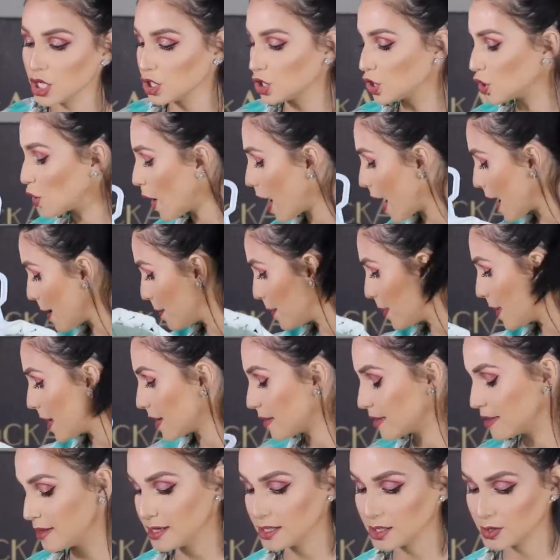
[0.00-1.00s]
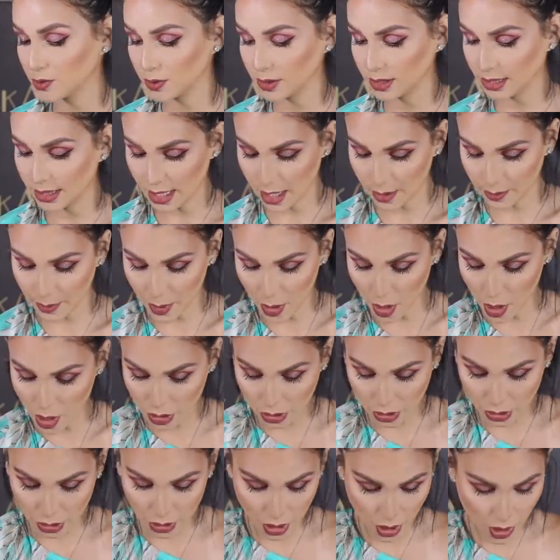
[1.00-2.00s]
So I picked these ones up
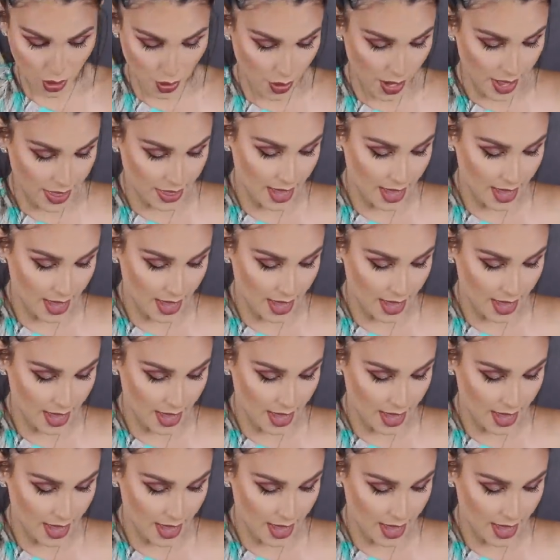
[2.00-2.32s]
also,